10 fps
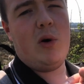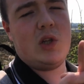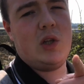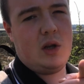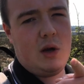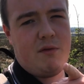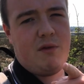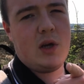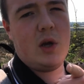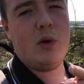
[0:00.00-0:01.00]
note for
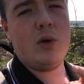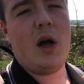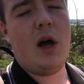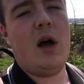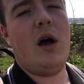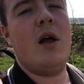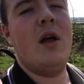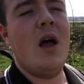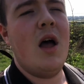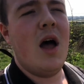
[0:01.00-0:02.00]
you lot.
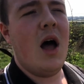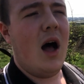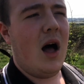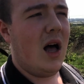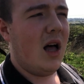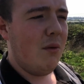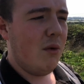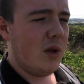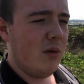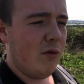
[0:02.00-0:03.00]
I
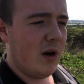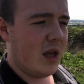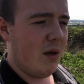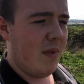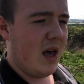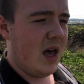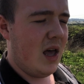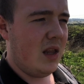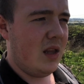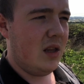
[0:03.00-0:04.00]
wouldn't
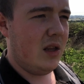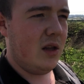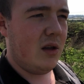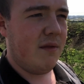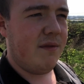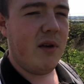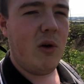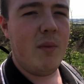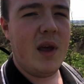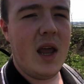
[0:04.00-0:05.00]
recommend
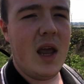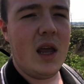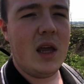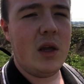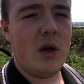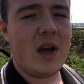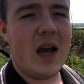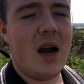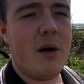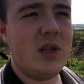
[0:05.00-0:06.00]
filming your
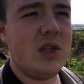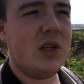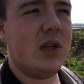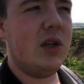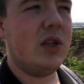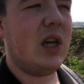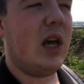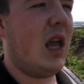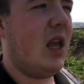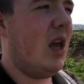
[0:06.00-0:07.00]
characters
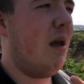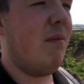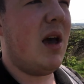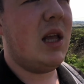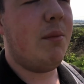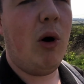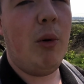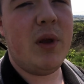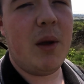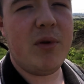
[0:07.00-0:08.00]
like in many
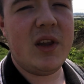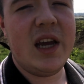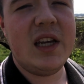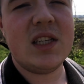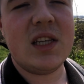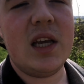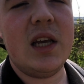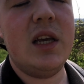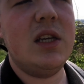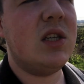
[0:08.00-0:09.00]
public
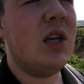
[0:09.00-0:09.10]
places.